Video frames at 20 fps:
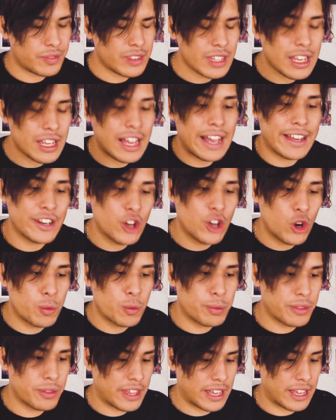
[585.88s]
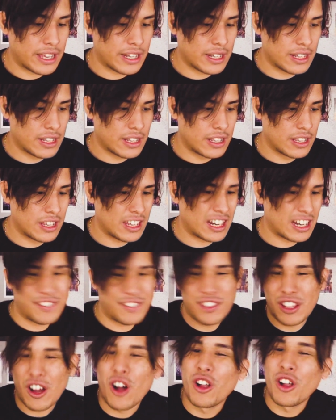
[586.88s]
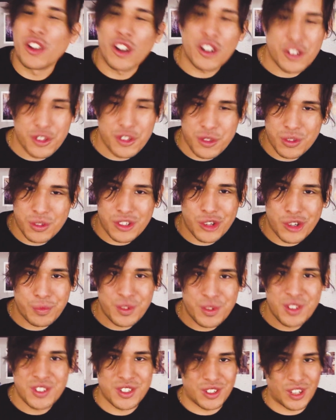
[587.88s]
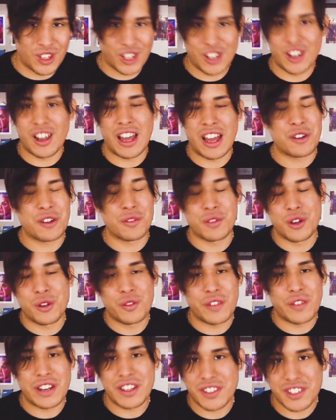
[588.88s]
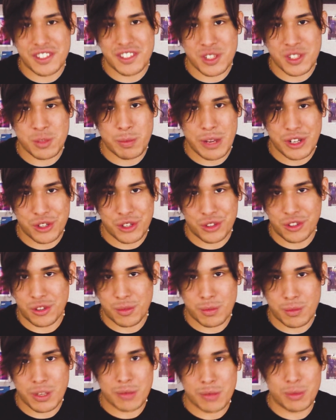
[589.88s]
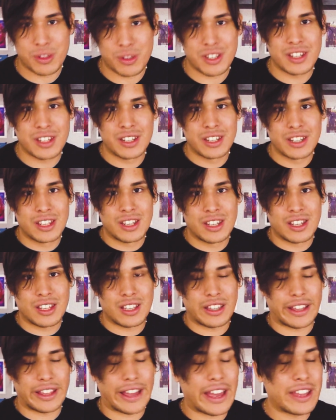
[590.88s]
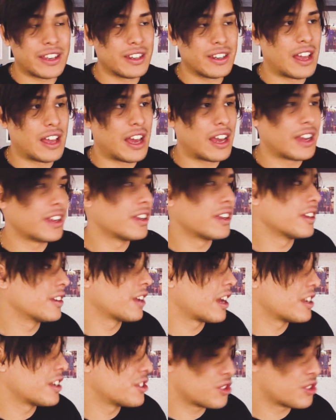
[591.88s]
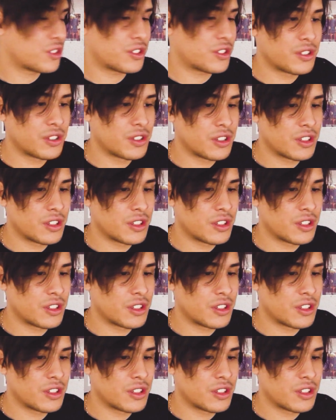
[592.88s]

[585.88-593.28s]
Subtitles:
I'd hope that, and I feel like all artists hope this. So like, no, I don't know if any of this is special to me, but like I just